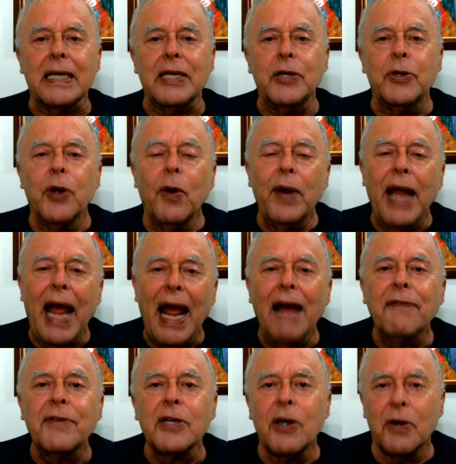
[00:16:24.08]
you don't
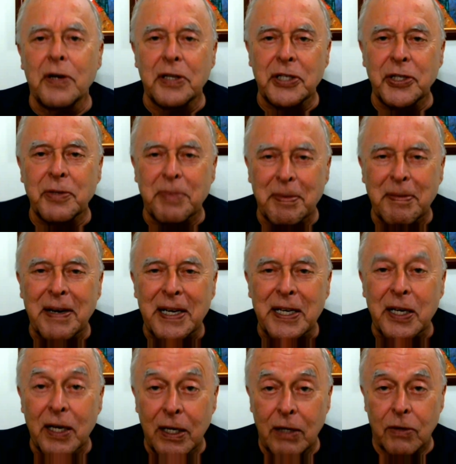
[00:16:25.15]
have to go to the
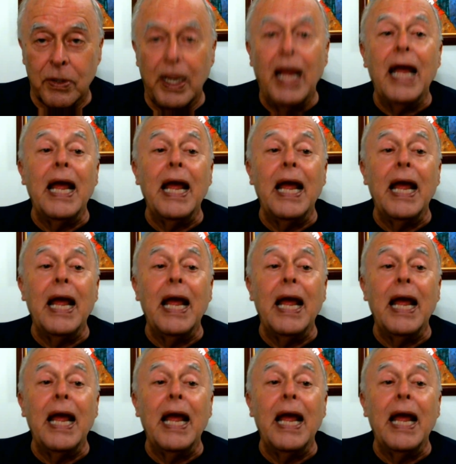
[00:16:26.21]
supermarket alone.